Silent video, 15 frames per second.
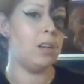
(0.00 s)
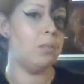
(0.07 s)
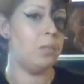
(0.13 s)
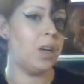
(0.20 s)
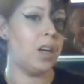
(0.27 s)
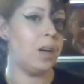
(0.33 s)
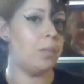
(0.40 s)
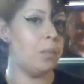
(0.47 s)

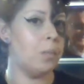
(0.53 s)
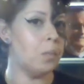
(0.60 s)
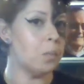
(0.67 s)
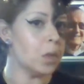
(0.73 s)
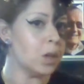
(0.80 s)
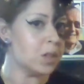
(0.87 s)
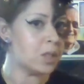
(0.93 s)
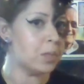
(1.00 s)
but it had
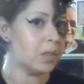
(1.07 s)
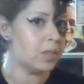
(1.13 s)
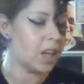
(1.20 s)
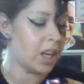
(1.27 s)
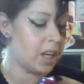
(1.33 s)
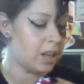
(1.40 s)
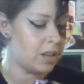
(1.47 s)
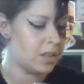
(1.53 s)
multiple
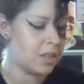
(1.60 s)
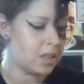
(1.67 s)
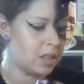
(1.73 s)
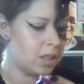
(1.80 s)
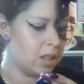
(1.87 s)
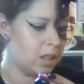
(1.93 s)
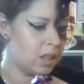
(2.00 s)
writers.